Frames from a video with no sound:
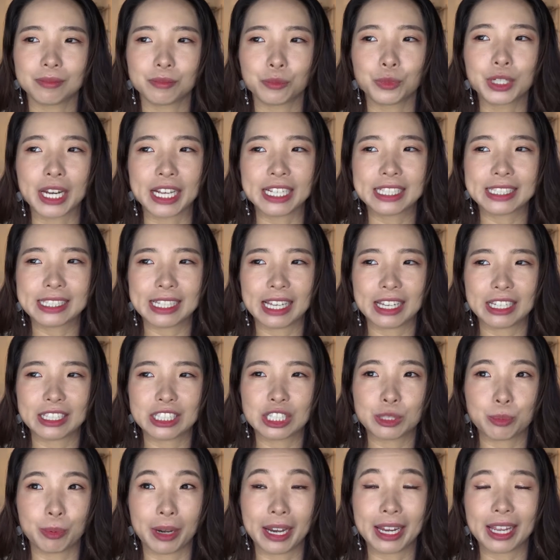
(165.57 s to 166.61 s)
When I say
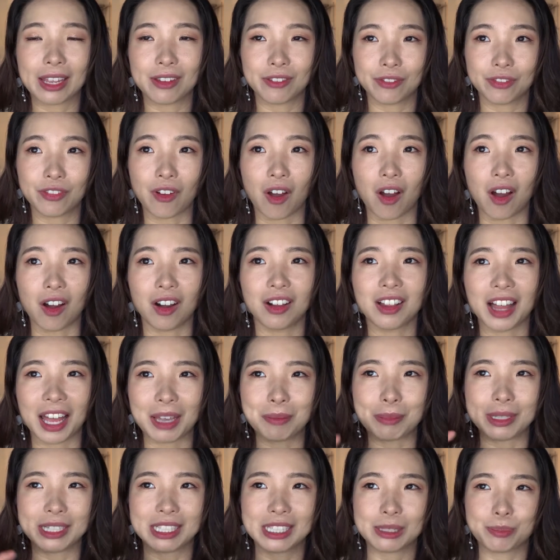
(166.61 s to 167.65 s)
spring and fall,
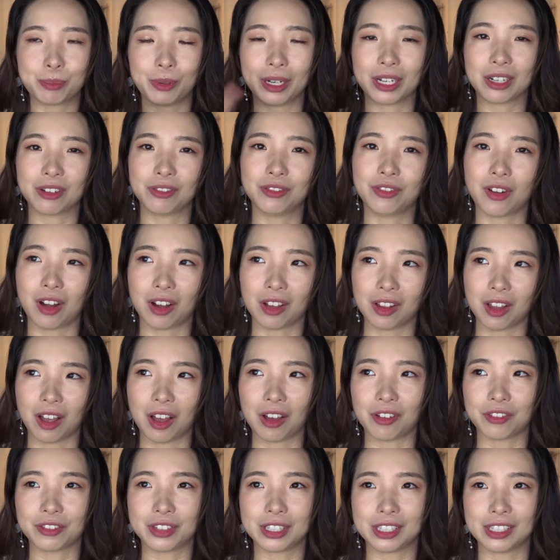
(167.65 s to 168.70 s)
I mean spring and fall
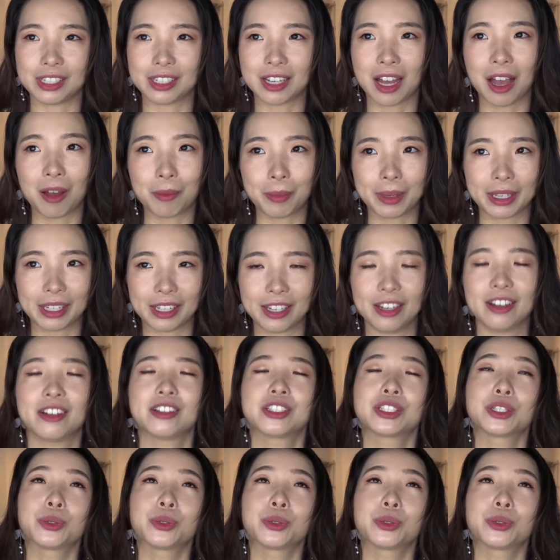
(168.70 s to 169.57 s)
of the coming year.